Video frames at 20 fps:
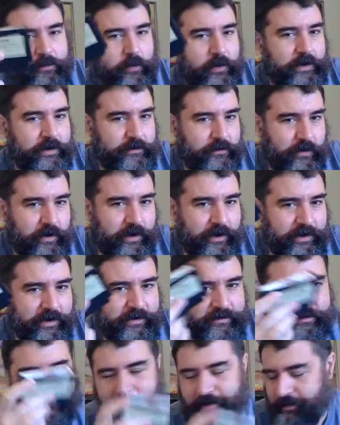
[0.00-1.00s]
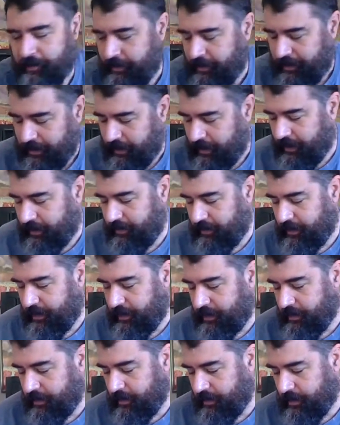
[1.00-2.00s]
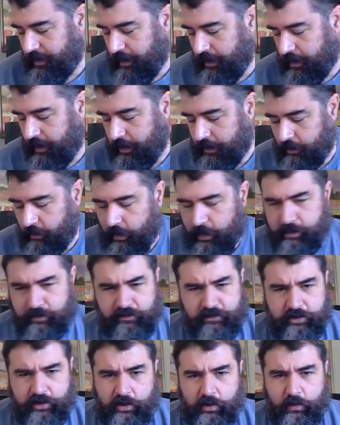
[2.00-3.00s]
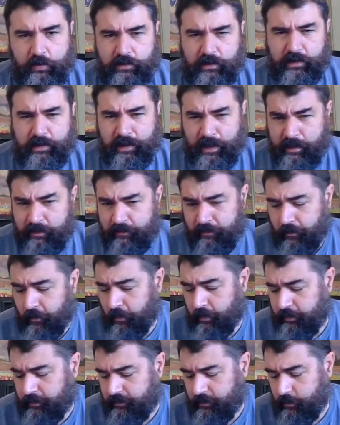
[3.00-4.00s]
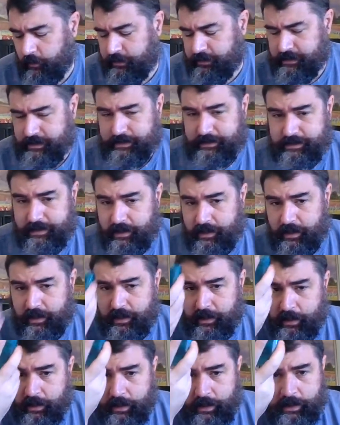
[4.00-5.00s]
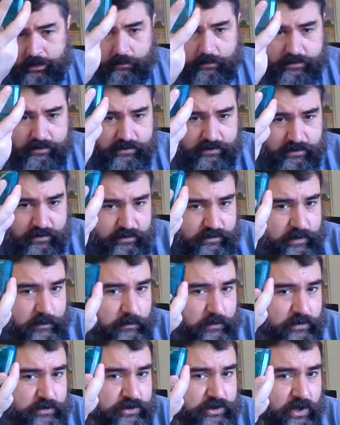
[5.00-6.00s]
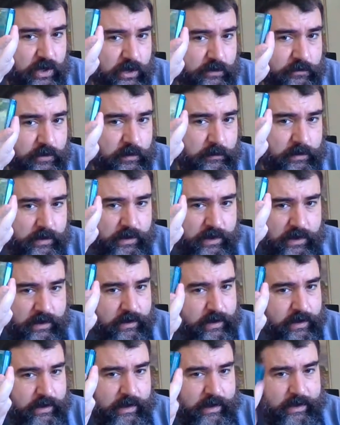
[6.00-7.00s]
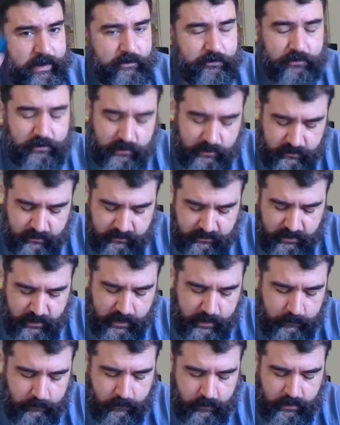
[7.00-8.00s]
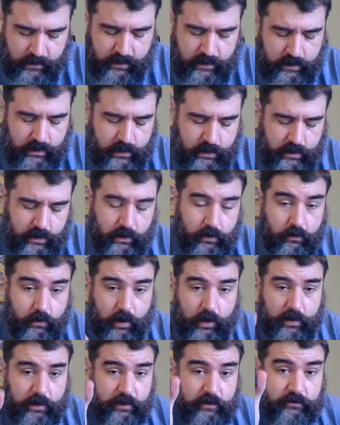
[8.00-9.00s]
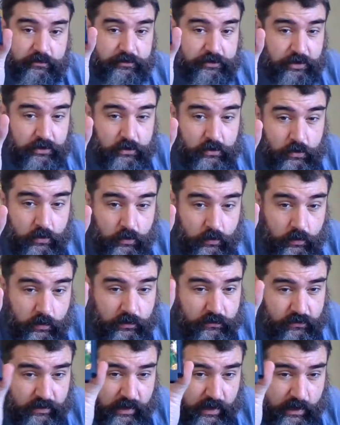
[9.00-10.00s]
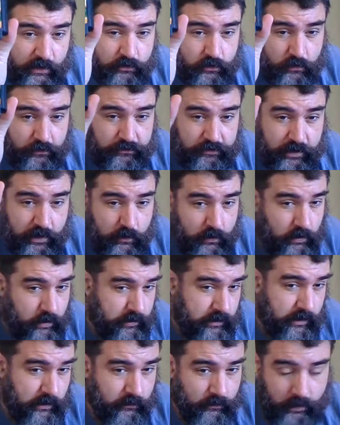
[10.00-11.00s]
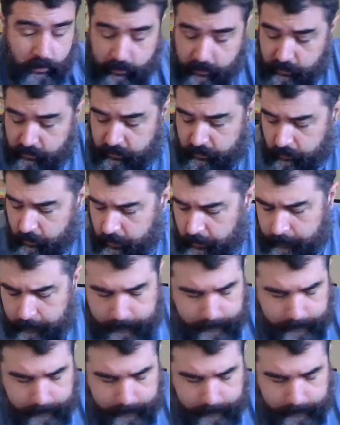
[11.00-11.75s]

1 is Gradius, and then Gradius 2 was Life Force, which is in a similar genre, but not actually the same. Gradius 2 was the actual sequel, and then Gradius 3.